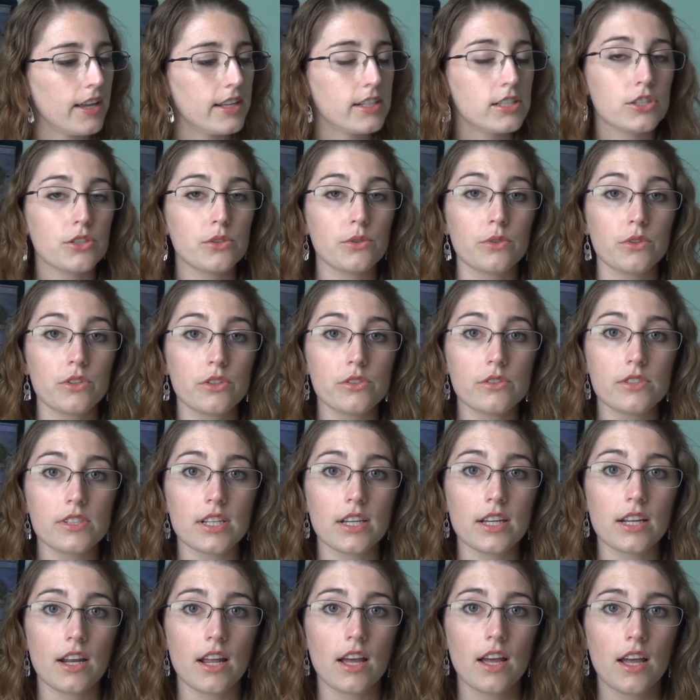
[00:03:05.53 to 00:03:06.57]
It's, you use
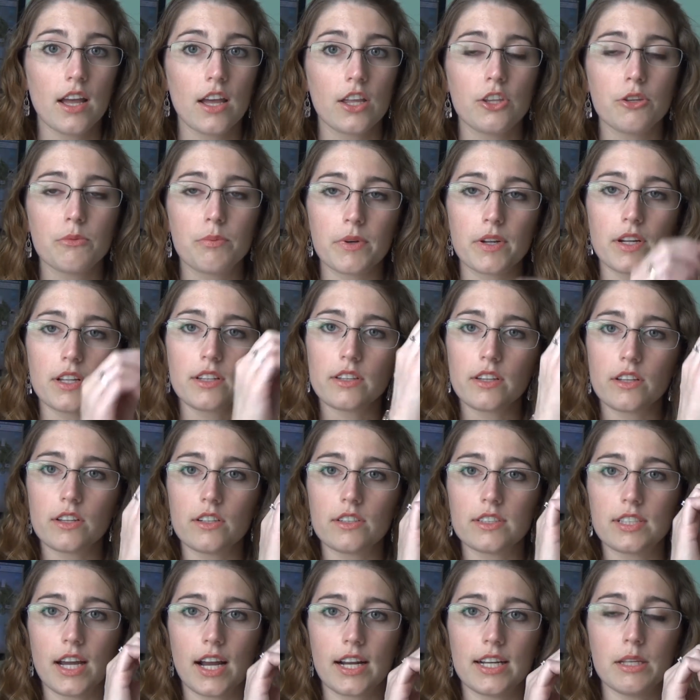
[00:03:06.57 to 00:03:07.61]
it, you put a little
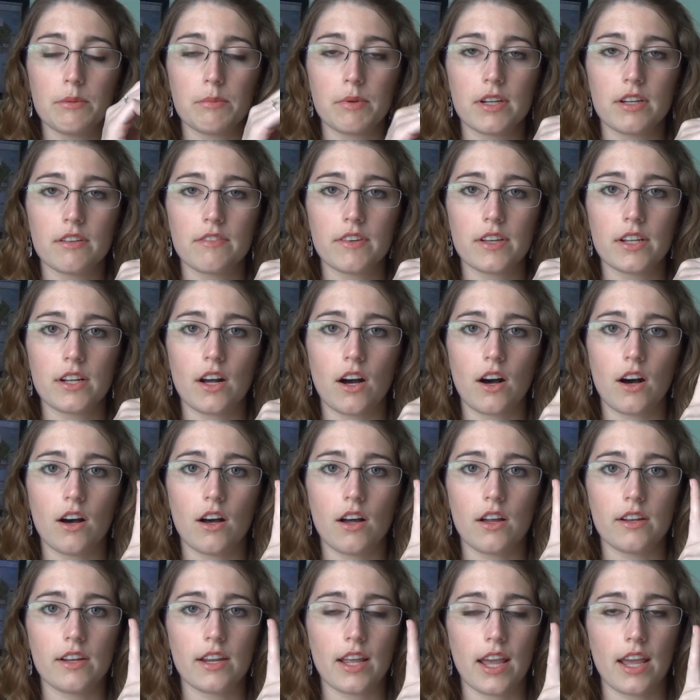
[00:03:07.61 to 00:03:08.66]
tiny bit of it
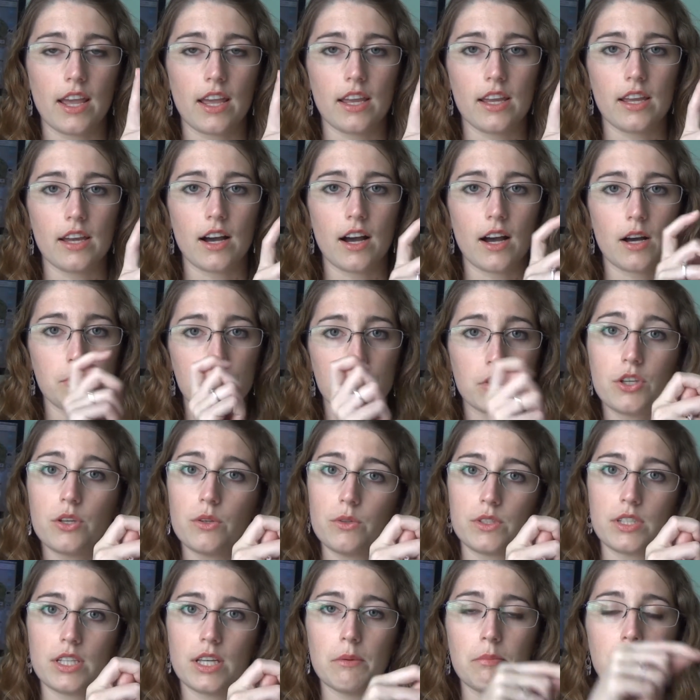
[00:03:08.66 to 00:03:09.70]
on a
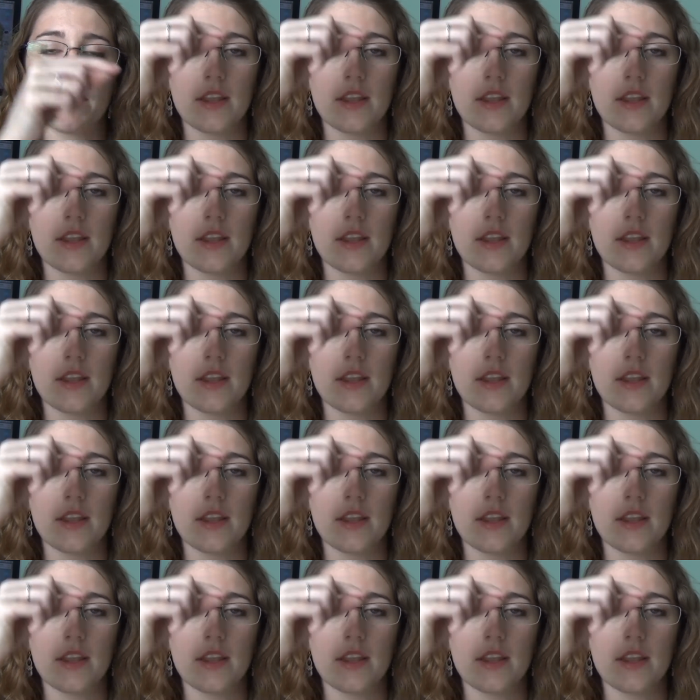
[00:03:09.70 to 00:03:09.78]
Q-tip,